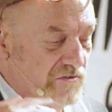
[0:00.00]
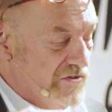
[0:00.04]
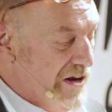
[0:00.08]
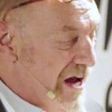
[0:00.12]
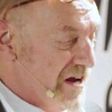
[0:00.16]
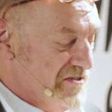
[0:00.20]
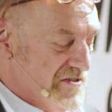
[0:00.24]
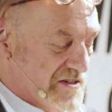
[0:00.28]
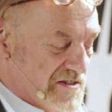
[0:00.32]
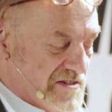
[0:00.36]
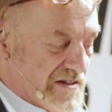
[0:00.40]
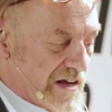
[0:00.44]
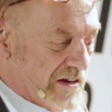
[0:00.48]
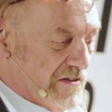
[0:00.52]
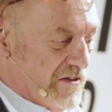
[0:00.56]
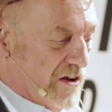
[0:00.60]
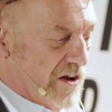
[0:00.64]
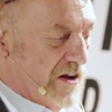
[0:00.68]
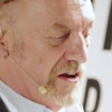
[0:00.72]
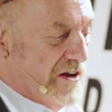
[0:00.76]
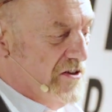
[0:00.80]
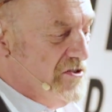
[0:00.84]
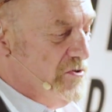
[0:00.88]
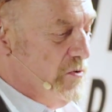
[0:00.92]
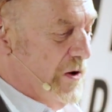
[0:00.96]
As I said
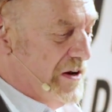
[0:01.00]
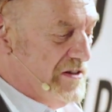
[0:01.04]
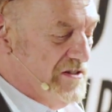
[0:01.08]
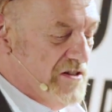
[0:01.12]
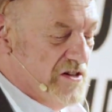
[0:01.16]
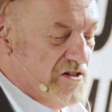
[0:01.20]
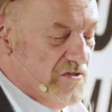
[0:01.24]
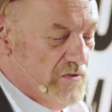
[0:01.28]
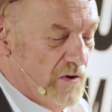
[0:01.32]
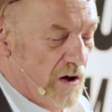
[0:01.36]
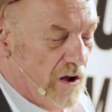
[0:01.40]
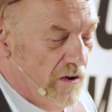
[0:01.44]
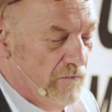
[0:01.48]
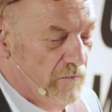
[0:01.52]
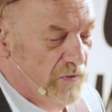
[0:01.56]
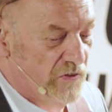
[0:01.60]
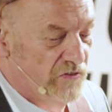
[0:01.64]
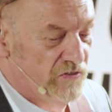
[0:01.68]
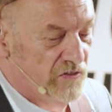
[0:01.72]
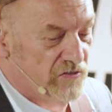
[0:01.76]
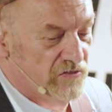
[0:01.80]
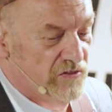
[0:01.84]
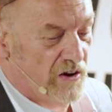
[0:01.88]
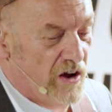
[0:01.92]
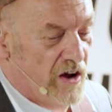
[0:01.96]
earlier, 2012
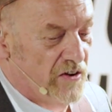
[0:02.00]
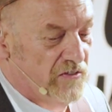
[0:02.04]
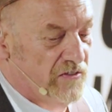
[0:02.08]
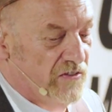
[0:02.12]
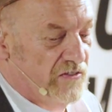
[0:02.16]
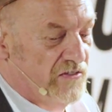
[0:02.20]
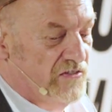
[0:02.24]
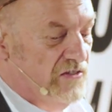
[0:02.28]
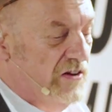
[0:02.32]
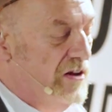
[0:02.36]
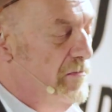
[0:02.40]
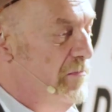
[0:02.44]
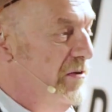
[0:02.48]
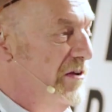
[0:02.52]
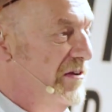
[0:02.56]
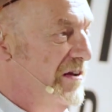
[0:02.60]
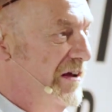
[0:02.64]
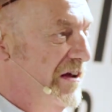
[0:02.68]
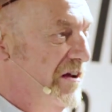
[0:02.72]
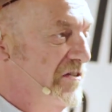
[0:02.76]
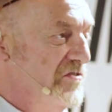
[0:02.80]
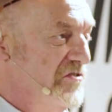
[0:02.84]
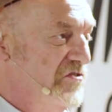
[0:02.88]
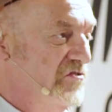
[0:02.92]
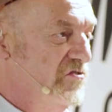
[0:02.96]
was the start of the
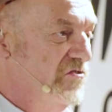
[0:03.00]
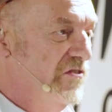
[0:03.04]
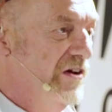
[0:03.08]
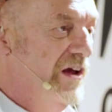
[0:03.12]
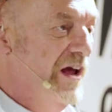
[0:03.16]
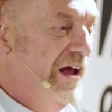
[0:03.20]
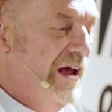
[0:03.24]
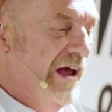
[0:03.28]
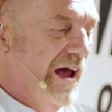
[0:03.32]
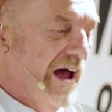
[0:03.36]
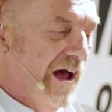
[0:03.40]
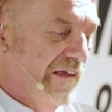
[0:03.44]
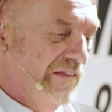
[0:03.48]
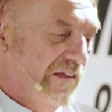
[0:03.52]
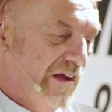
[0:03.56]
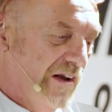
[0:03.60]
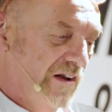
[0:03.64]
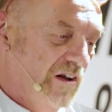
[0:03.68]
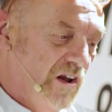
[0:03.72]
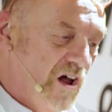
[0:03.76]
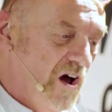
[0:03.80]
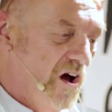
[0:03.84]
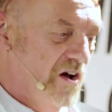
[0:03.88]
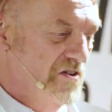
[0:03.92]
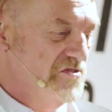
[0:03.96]
CBD industry, and
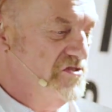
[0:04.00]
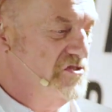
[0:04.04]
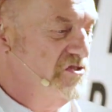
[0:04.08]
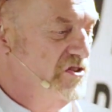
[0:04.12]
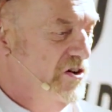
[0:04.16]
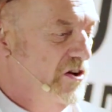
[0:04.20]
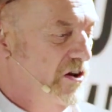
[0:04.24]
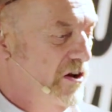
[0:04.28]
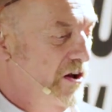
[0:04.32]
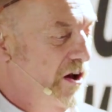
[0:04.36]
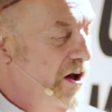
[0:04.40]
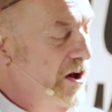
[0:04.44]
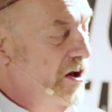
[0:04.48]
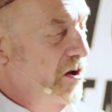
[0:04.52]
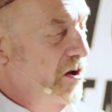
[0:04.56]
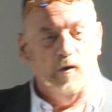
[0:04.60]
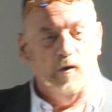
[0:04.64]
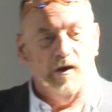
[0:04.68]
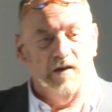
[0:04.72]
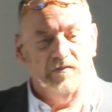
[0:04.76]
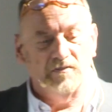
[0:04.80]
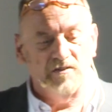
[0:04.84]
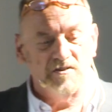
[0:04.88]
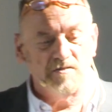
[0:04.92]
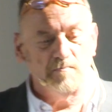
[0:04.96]
then last year
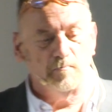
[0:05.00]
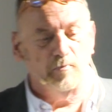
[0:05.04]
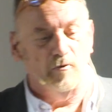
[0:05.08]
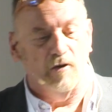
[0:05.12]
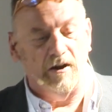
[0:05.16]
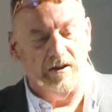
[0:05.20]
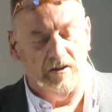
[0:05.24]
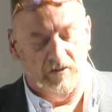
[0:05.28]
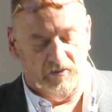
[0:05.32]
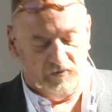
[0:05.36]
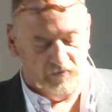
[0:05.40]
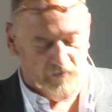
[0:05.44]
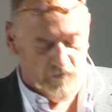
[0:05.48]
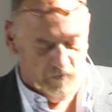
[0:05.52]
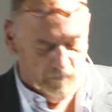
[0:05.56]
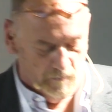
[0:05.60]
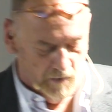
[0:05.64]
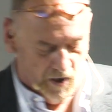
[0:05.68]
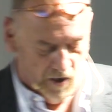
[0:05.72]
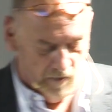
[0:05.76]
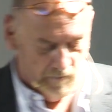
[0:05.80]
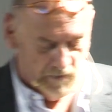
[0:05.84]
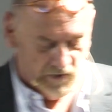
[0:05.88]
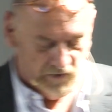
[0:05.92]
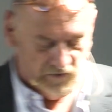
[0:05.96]
we had this breakthrough
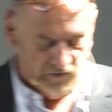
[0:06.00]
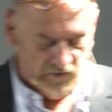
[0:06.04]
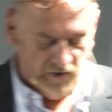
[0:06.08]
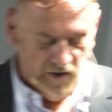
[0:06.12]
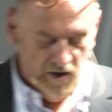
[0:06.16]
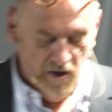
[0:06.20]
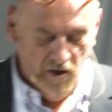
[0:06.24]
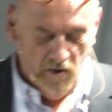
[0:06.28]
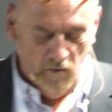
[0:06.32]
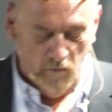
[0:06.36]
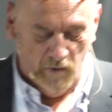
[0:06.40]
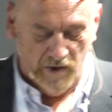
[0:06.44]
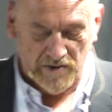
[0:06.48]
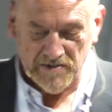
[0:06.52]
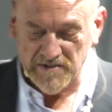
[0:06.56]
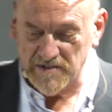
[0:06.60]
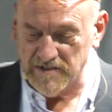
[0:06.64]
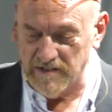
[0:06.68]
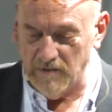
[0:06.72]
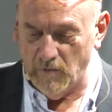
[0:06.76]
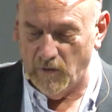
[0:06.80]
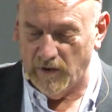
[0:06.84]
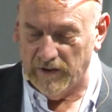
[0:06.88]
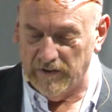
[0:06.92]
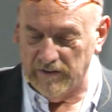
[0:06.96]
moment
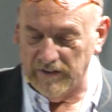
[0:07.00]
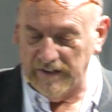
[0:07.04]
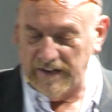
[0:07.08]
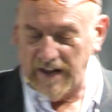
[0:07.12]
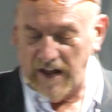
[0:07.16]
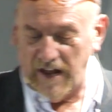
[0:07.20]
when